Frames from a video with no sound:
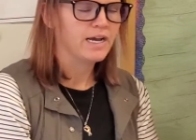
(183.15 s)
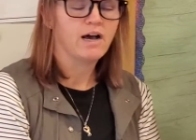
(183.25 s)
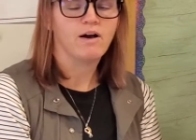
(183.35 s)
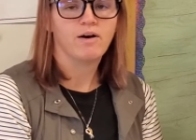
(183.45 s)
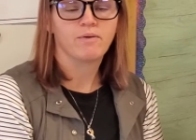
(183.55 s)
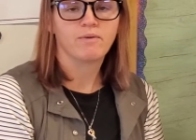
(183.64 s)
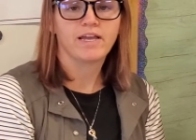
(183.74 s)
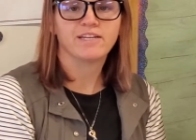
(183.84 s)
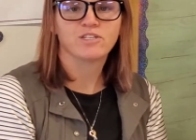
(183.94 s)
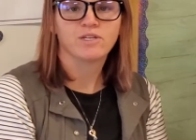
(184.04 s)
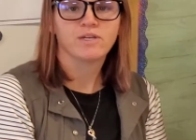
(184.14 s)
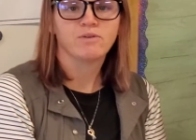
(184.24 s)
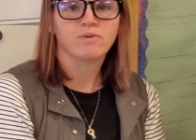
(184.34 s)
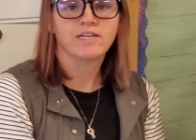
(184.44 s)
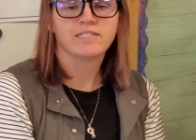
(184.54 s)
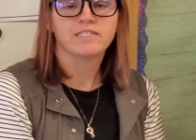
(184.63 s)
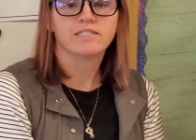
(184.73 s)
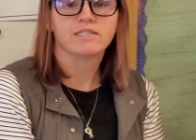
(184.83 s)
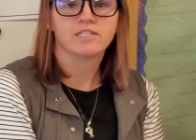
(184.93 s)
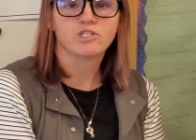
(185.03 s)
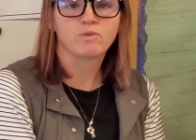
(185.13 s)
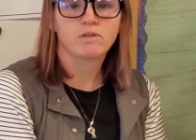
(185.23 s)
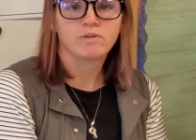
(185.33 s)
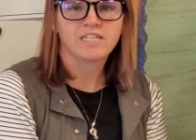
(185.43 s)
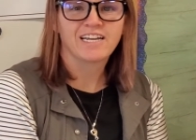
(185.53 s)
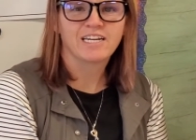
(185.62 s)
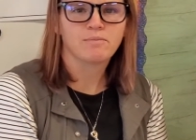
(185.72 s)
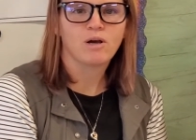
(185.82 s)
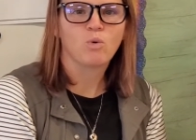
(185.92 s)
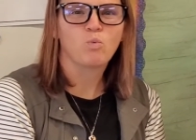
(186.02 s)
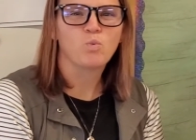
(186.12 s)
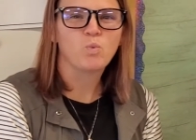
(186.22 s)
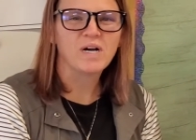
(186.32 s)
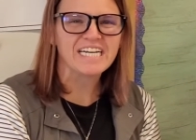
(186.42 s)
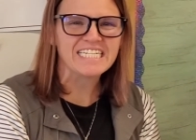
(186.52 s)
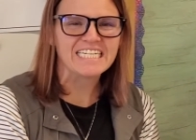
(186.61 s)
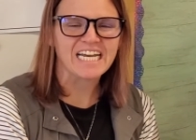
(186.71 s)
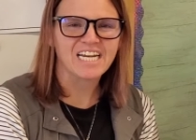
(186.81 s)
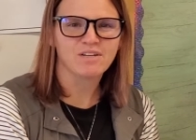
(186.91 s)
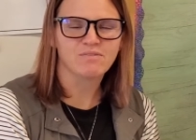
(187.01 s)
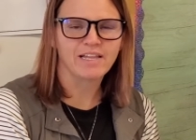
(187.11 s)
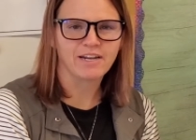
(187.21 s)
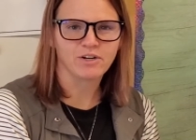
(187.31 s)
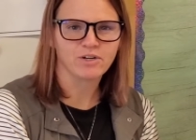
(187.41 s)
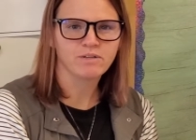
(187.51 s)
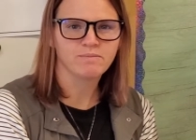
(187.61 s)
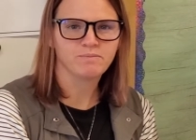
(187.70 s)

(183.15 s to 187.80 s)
All right, friends, this week we're talking about what kind of letter